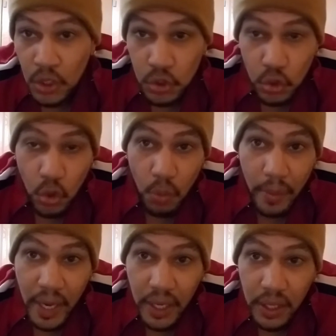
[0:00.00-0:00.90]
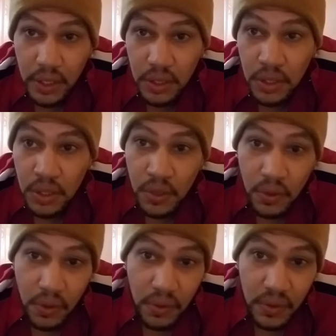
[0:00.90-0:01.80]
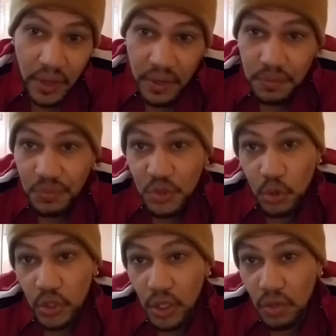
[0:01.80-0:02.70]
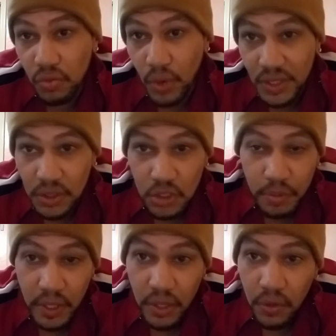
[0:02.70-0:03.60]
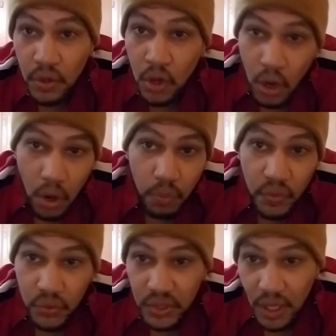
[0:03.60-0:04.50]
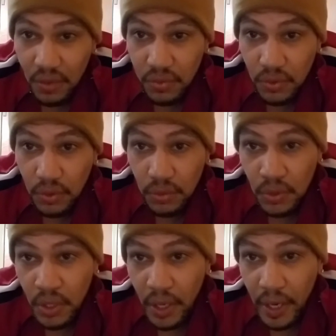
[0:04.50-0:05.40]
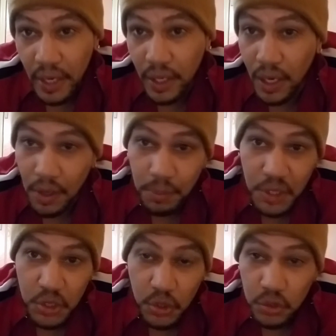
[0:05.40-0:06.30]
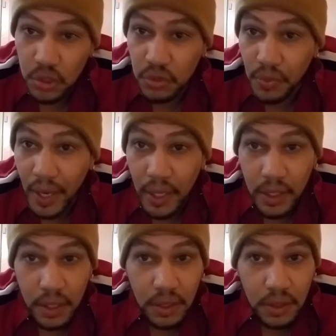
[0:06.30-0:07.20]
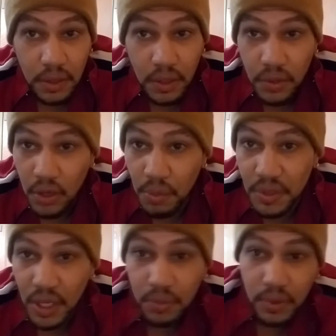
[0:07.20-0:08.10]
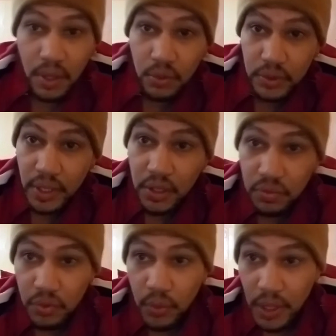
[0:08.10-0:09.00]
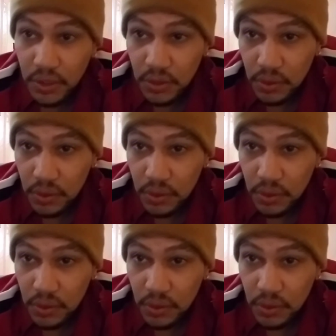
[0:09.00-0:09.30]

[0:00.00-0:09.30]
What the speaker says: to combine it. Okay, so thank you for watching this video. Hope it was helpful, and make sure you subscribe and leave your comments down below. Thank you for watching.